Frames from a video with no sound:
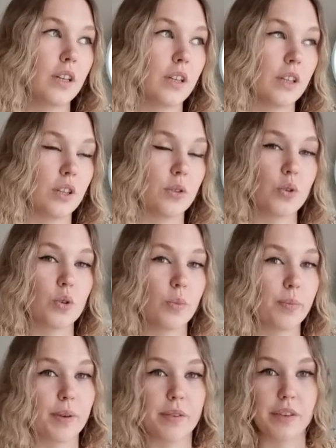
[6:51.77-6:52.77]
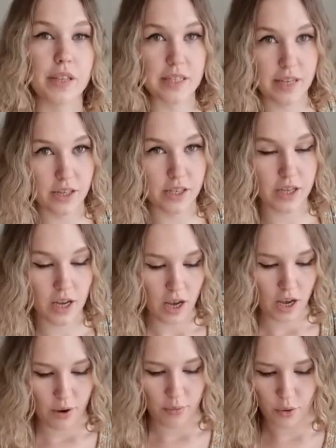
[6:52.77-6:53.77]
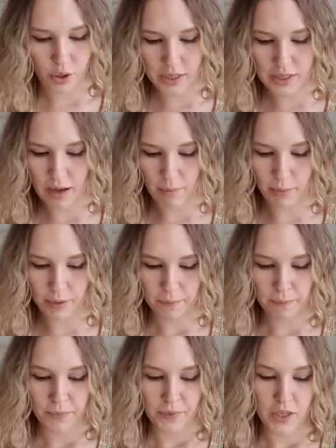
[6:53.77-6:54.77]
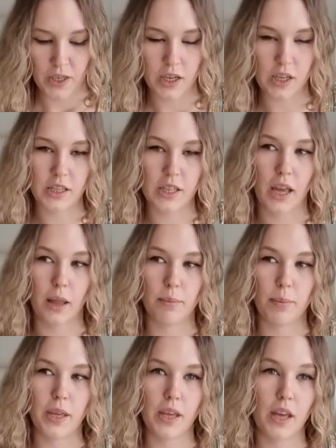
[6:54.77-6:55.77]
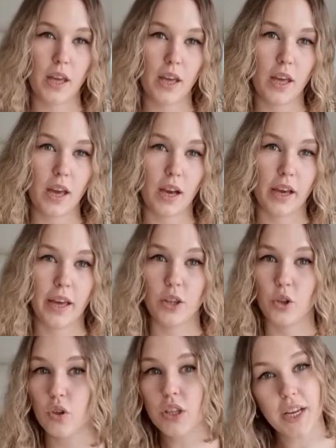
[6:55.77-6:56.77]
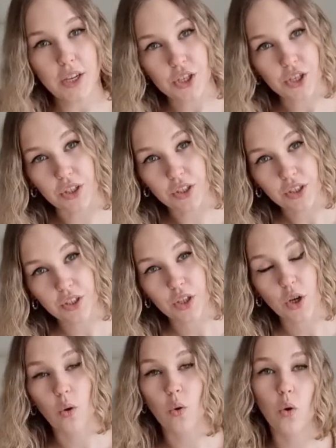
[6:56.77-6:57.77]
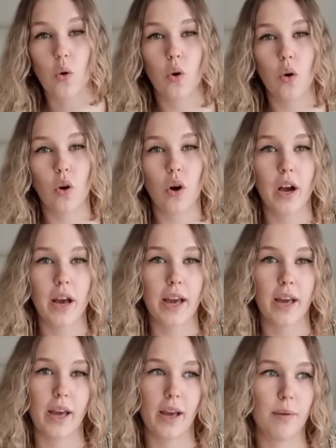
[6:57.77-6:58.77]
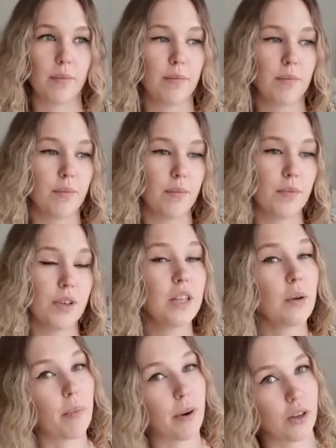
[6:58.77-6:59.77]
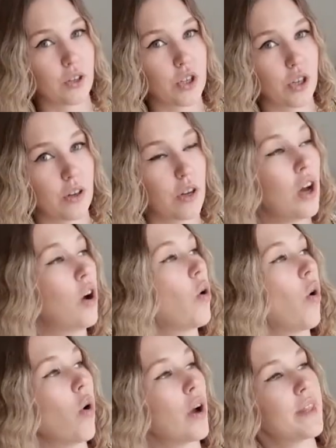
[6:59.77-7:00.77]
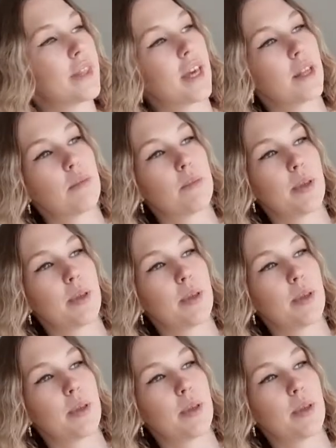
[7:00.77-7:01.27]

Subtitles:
in the two previous years. For example, it can be a cannulation or a venipuncture, or it can